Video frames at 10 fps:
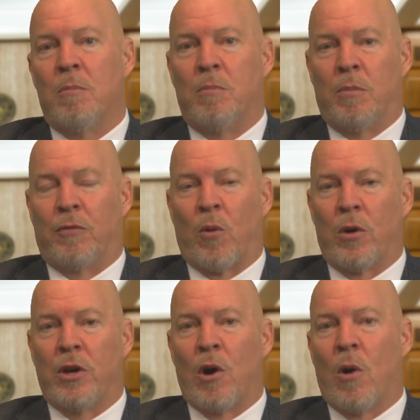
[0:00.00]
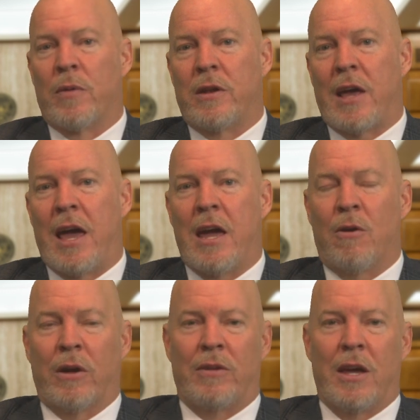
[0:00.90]
before you go on the date
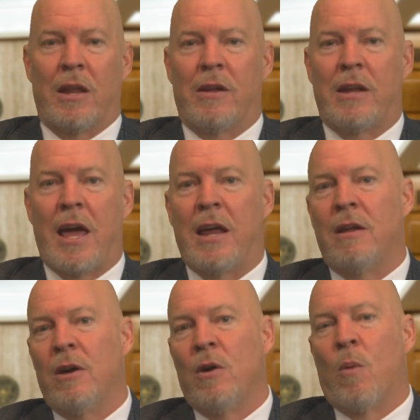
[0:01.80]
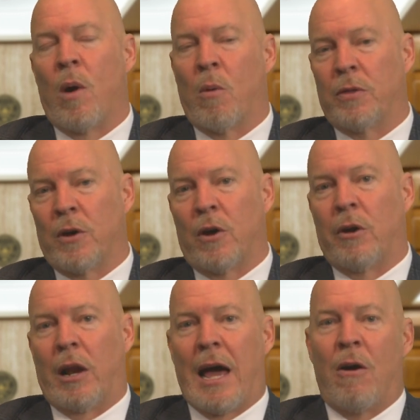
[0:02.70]
or at the end of the date, where what they're going
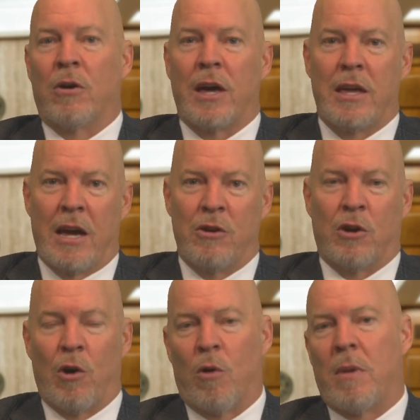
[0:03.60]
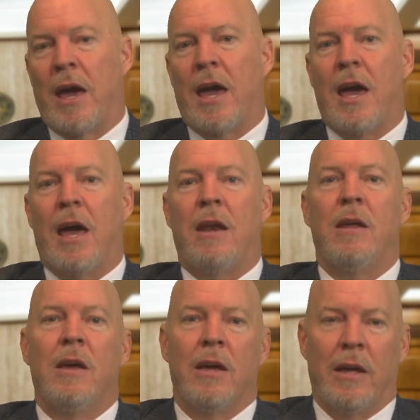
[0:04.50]
to allow. Okay, yeah, you can hold my hand.